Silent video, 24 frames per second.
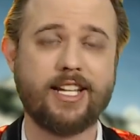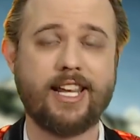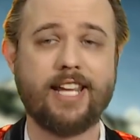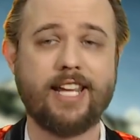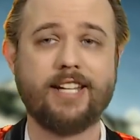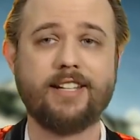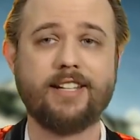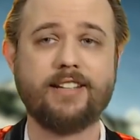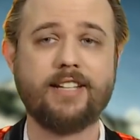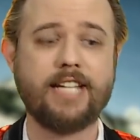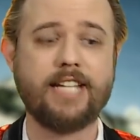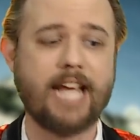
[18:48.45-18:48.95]

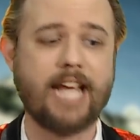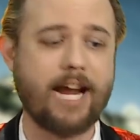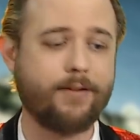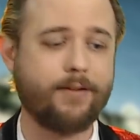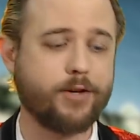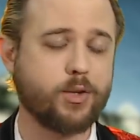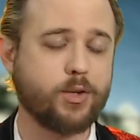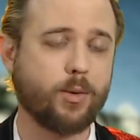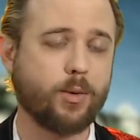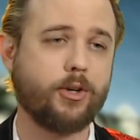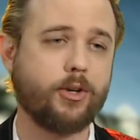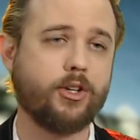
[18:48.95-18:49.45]
And the
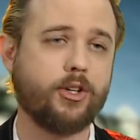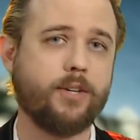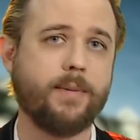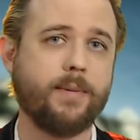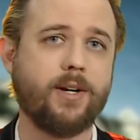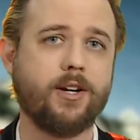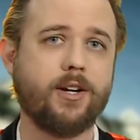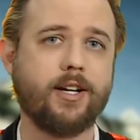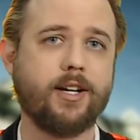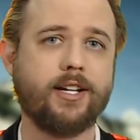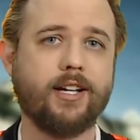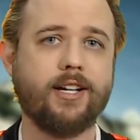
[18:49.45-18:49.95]
average worker in
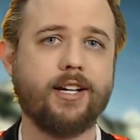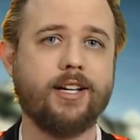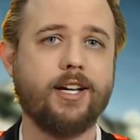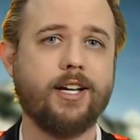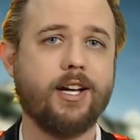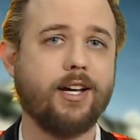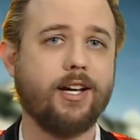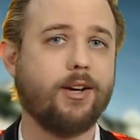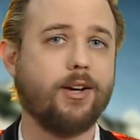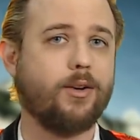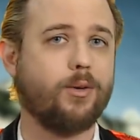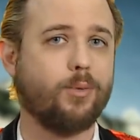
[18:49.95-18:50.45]
America
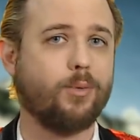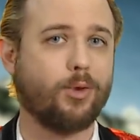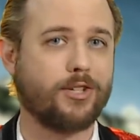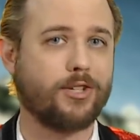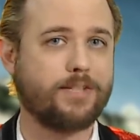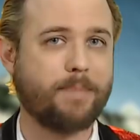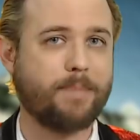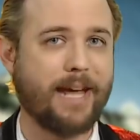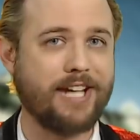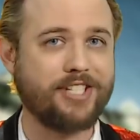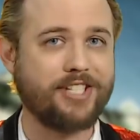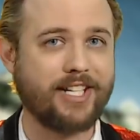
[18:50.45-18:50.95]
works
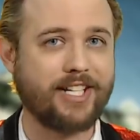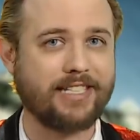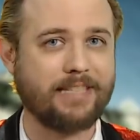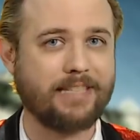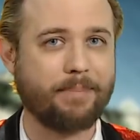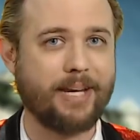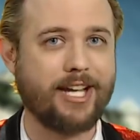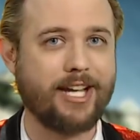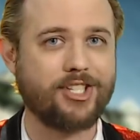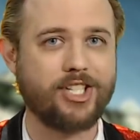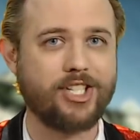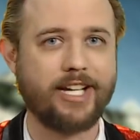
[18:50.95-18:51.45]
paycheck to
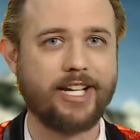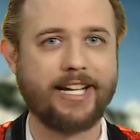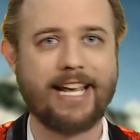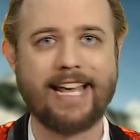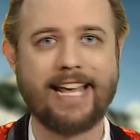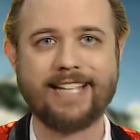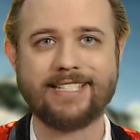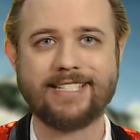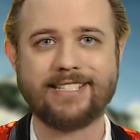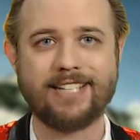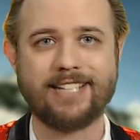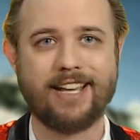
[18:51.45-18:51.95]
paycheck,
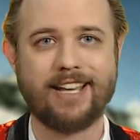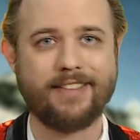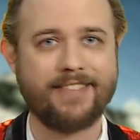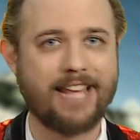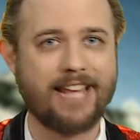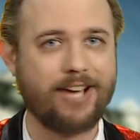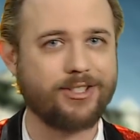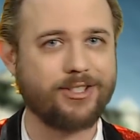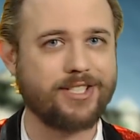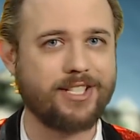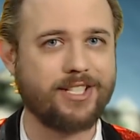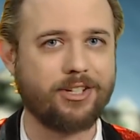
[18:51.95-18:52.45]
has
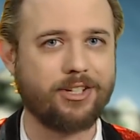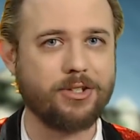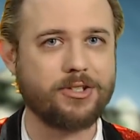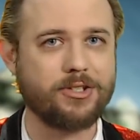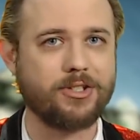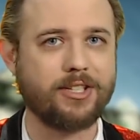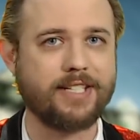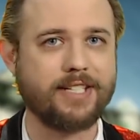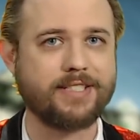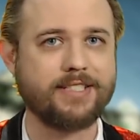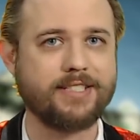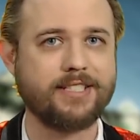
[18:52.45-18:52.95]
$1,000 or
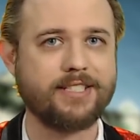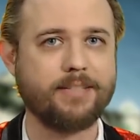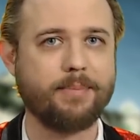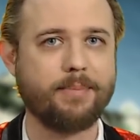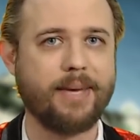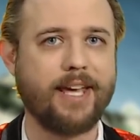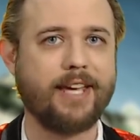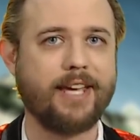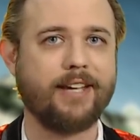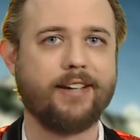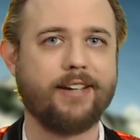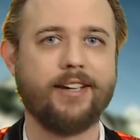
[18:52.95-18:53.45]
less in the
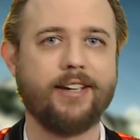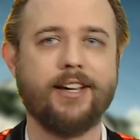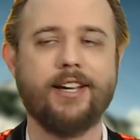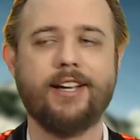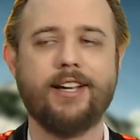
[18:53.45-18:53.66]
bank,